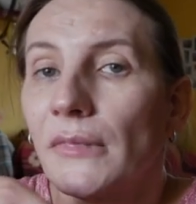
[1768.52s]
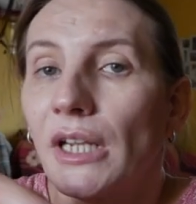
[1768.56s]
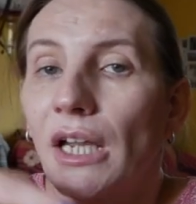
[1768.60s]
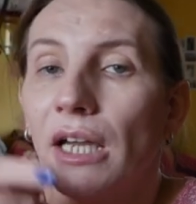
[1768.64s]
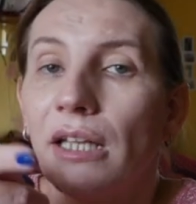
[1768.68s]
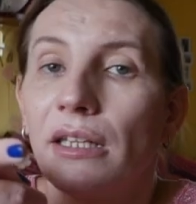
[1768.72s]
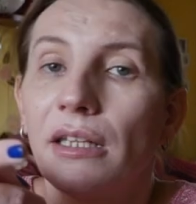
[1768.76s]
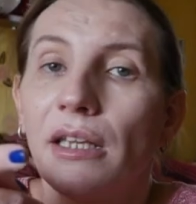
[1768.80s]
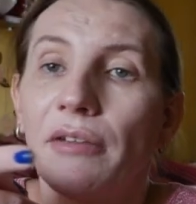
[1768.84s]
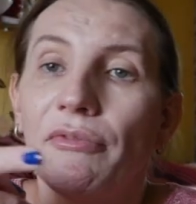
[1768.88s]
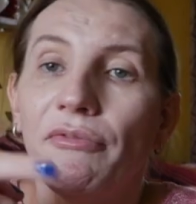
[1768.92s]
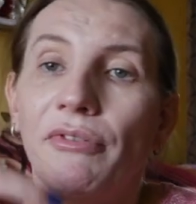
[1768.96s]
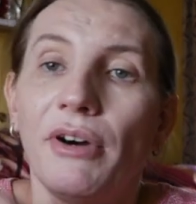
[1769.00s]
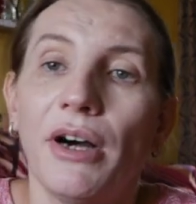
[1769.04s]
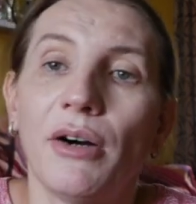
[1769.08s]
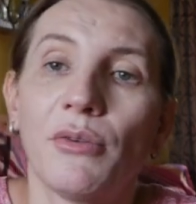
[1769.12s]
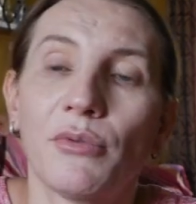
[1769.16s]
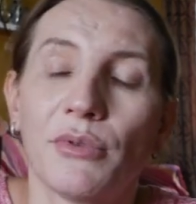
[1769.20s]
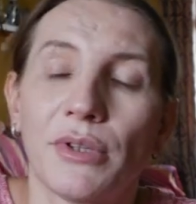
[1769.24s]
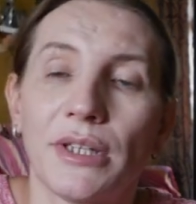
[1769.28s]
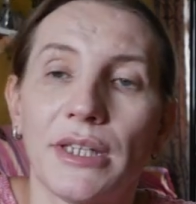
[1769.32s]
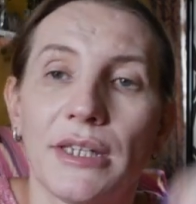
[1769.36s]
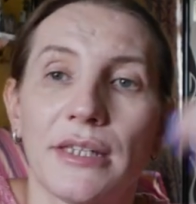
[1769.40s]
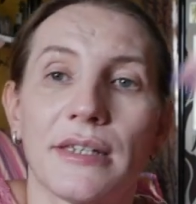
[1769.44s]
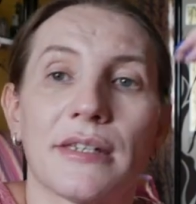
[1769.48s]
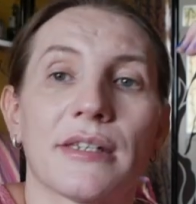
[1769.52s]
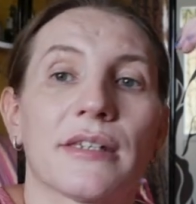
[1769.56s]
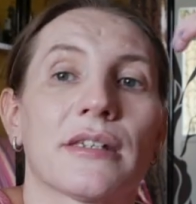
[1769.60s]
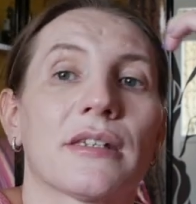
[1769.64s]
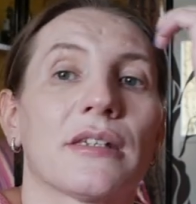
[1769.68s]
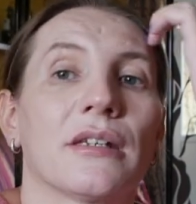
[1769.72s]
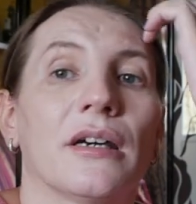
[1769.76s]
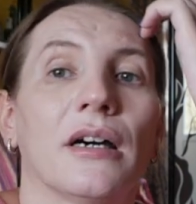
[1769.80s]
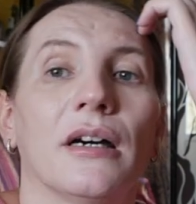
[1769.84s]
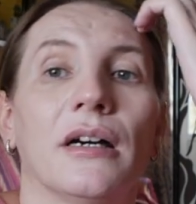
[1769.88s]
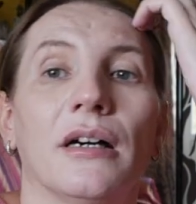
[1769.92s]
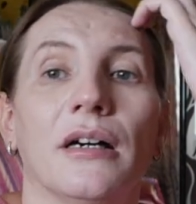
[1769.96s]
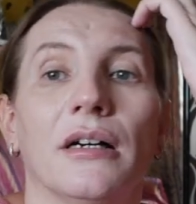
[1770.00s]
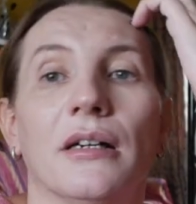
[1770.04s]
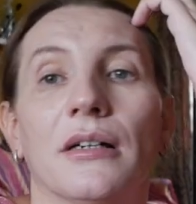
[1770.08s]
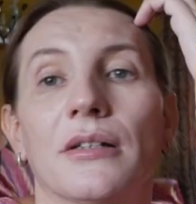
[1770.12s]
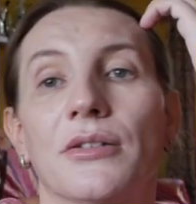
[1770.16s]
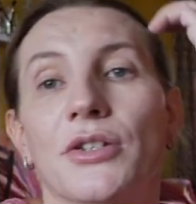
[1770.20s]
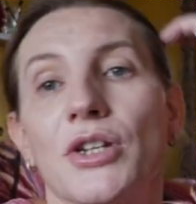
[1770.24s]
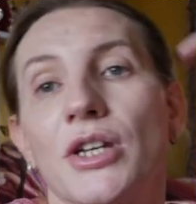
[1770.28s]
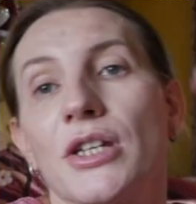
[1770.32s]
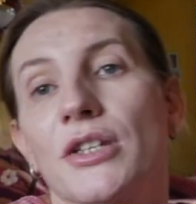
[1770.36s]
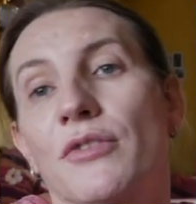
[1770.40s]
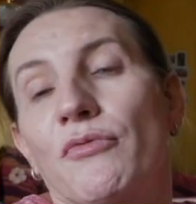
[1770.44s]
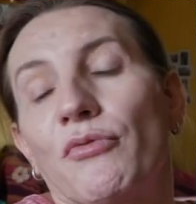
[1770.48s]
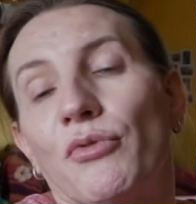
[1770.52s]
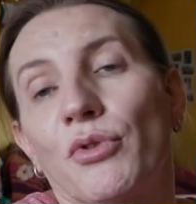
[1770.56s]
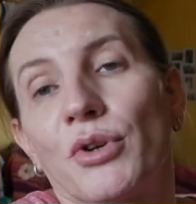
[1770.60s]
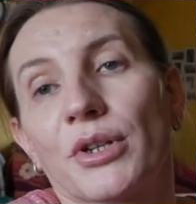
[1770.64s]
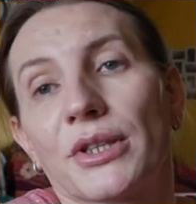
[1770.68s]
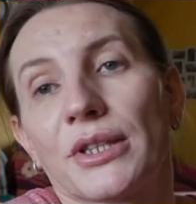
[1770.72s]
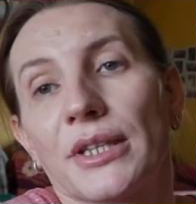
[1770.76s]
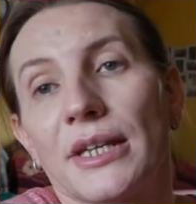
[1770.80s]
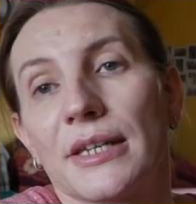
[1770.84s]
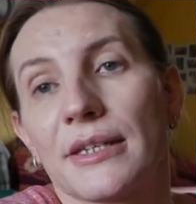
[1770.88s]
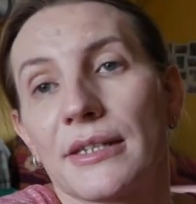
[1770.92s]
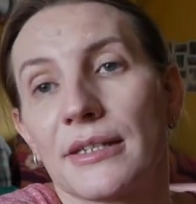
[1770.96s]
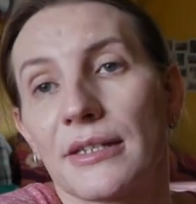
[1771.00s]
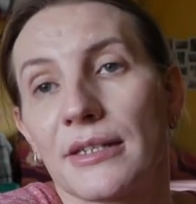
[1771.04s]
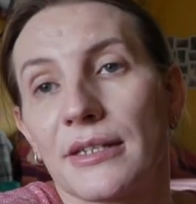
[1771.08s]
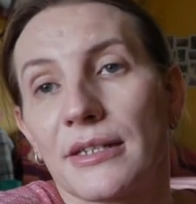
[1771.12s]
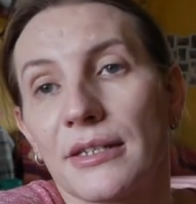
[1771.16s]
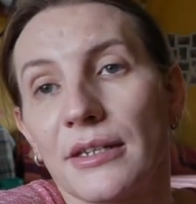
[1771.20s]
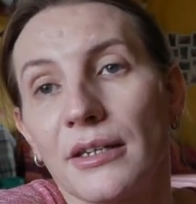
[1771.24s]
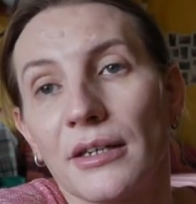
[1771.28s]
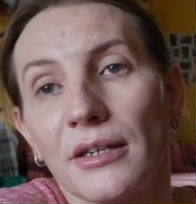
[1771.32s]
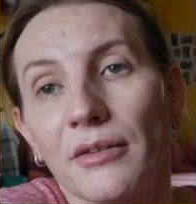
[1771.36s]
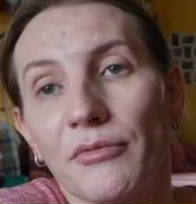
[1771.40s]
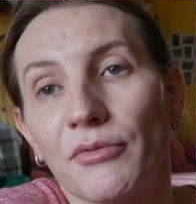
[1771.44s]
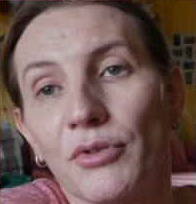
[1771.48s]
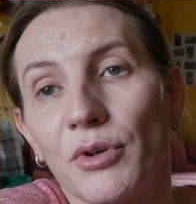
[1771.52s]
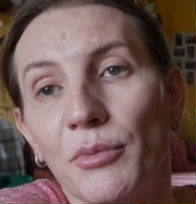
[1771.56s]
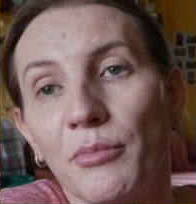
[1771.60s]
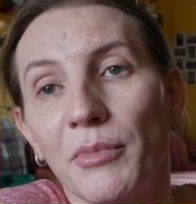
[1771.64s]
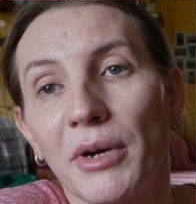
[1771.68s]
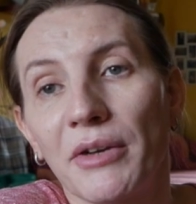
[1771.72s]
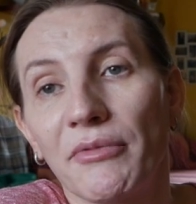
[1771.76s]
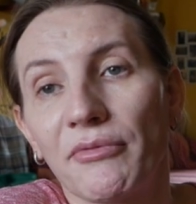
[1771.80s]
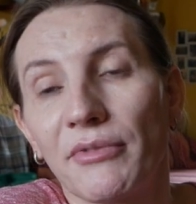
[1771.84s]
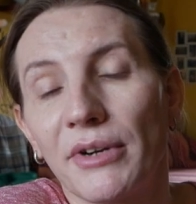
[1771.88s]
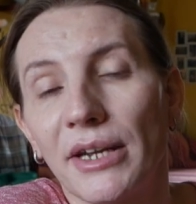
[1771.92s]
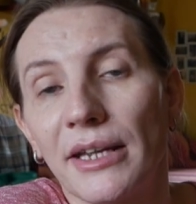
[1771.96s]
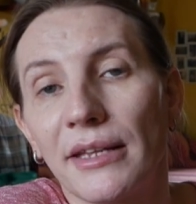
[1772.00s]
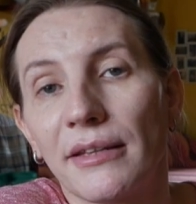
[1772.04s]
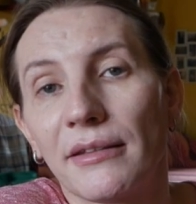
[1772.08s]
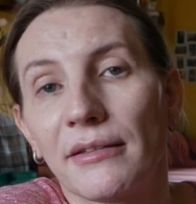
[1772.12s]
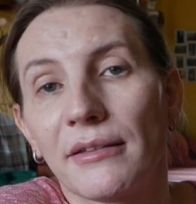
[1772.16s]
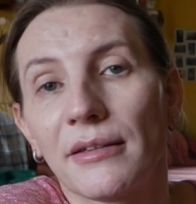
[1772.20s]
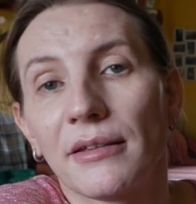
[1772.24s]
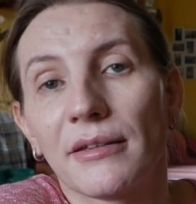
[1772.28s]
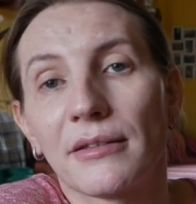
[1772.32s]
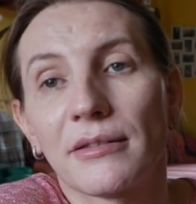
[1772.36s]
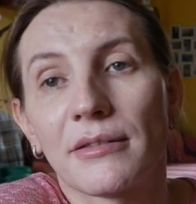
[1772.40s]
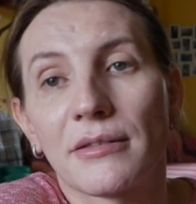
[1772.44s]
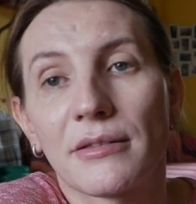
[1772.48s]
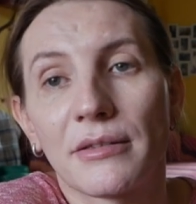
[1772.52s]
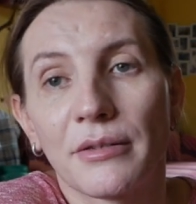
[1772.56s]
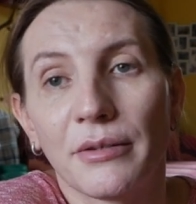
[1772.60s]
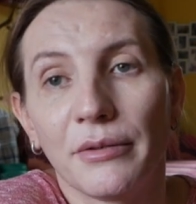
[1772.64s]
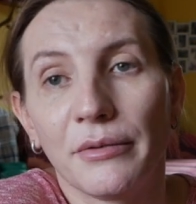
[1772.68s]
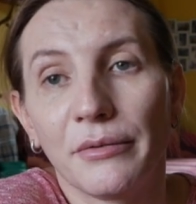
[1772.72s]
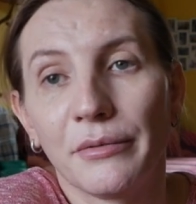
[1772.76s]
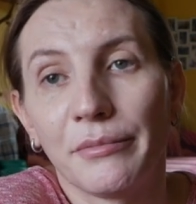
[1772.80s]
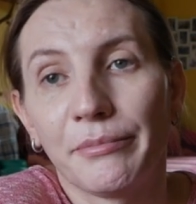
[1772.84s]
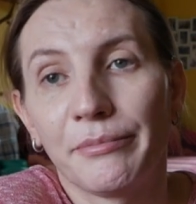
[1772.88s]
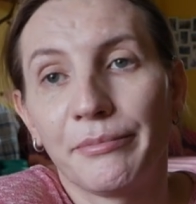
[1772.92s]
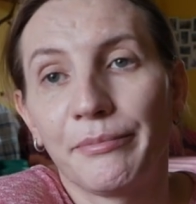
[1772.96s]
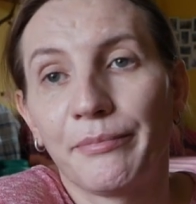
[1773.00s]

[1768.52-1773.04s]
and I found this just for tests from my friend, so